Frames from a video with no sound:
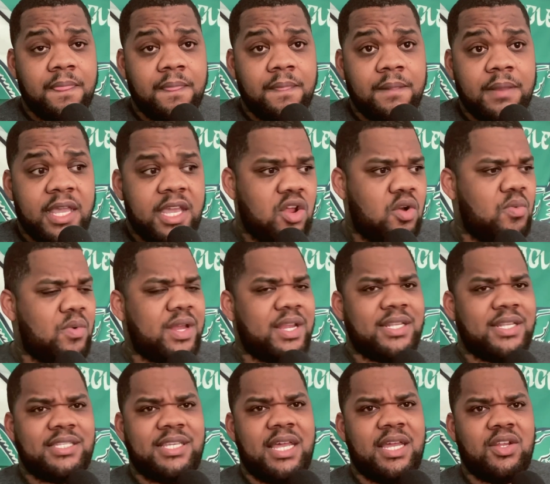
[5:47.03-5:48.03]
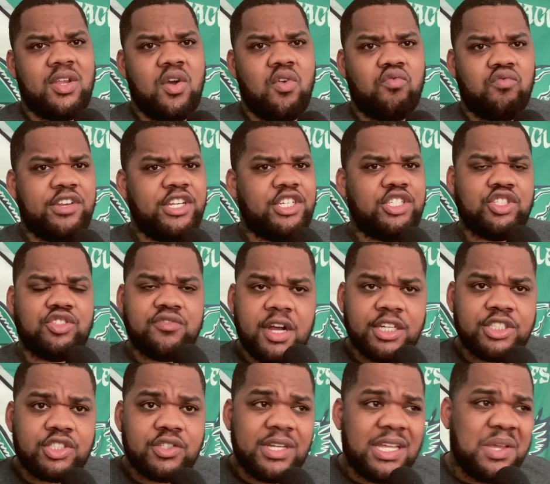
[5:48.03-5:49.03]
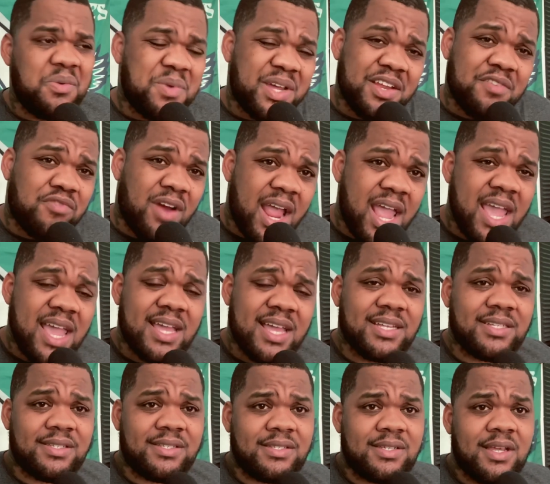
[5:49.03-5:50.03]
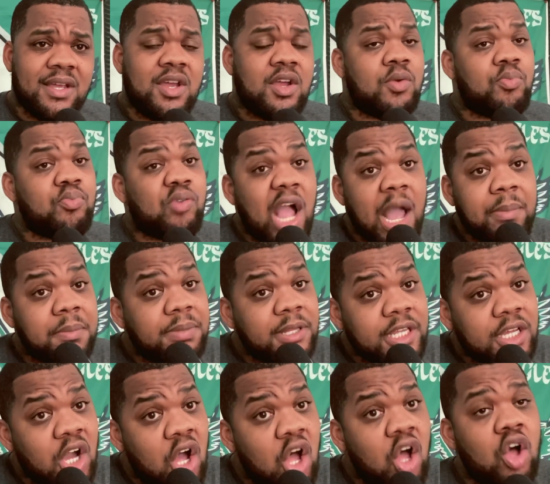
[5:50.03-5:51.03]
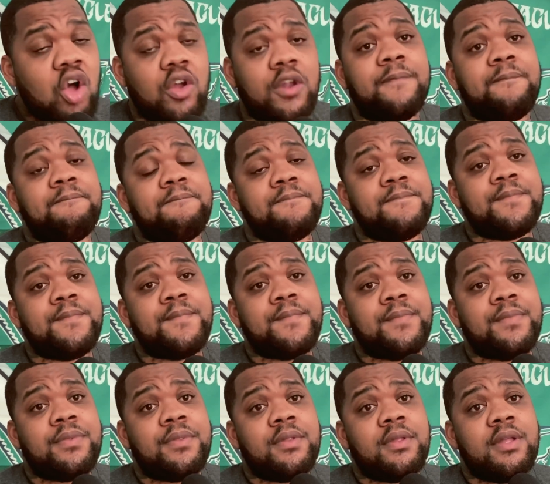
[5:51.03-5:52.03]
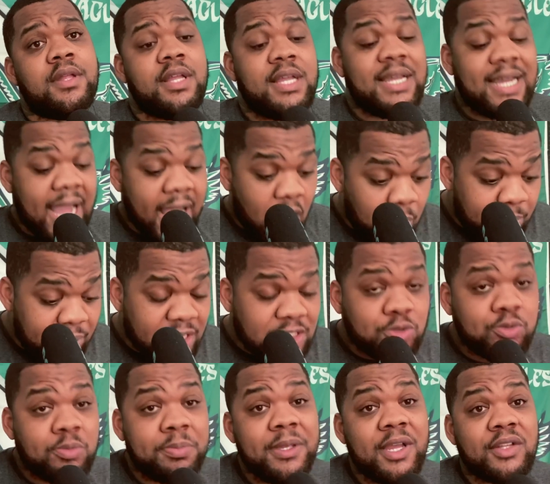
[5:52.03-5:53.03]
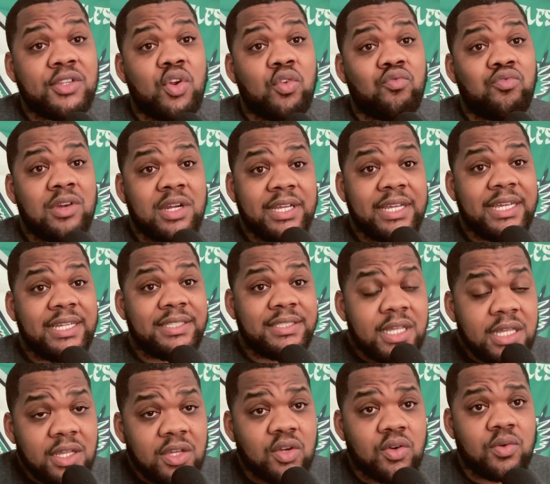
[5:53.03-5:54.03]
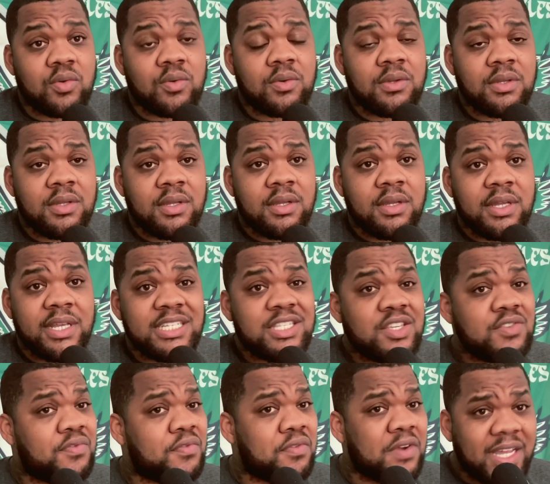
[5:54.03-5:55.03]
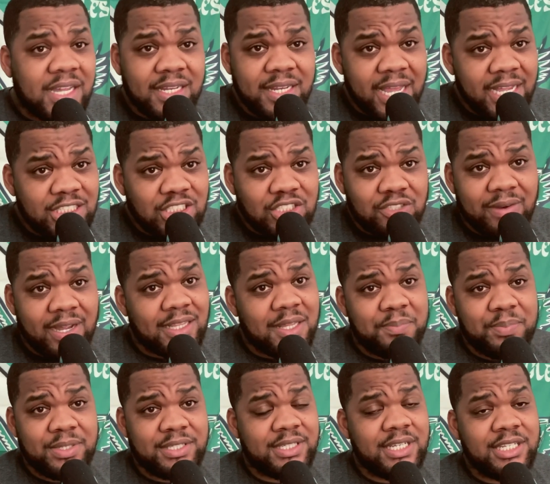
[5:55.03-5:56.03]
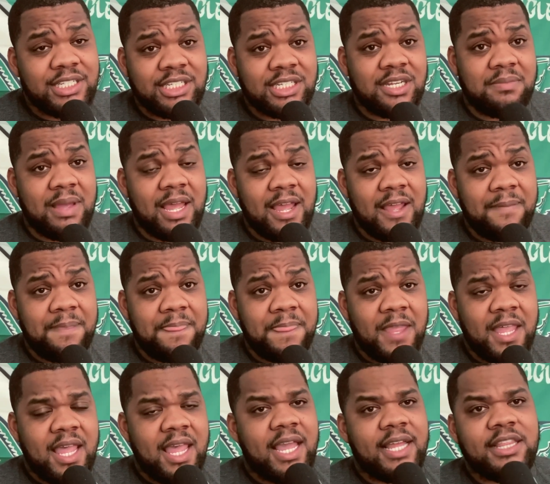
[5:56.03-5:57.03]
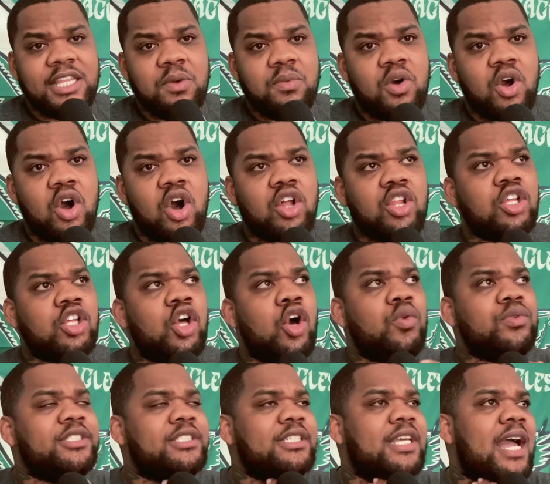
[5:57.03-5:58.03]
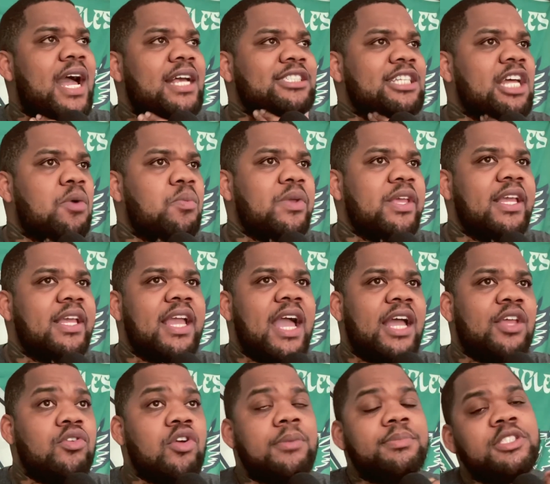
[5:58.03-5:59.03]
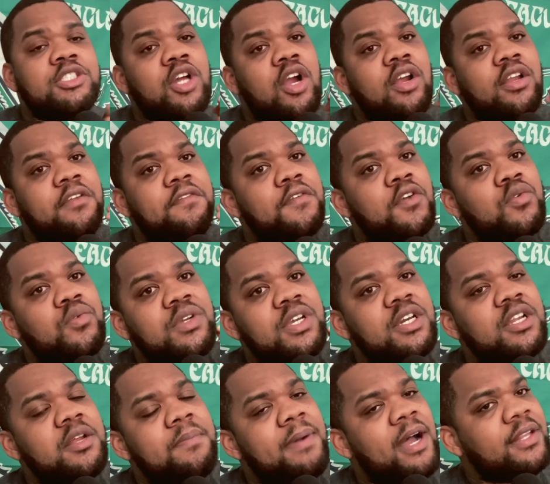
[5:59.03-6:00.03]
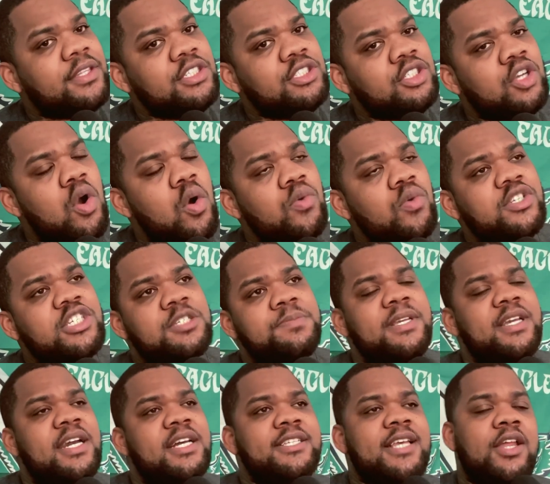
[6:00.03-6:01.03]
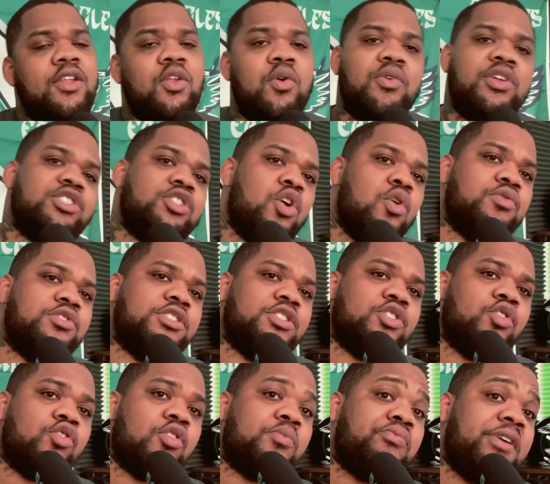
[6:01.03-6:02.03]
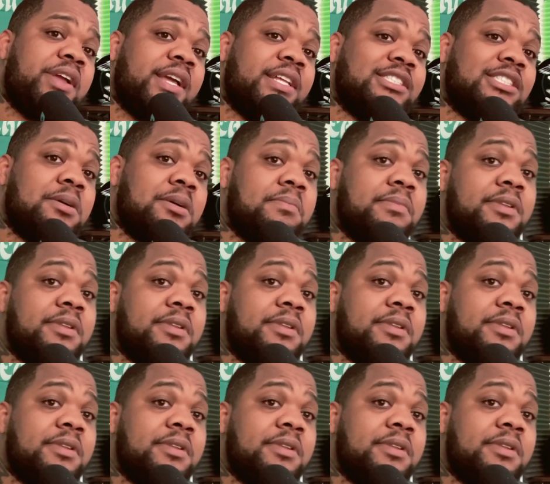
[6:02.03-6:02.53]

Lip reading: He don't want to take no restructure. He want a raise. Probably gone. Kyle Pitts will be under a rookie deal. It's a freak of nature at the position, man. And then with all the Colts guys that we got, I'm starting to feel good about these coaches because I know these coaches are going to bring in some of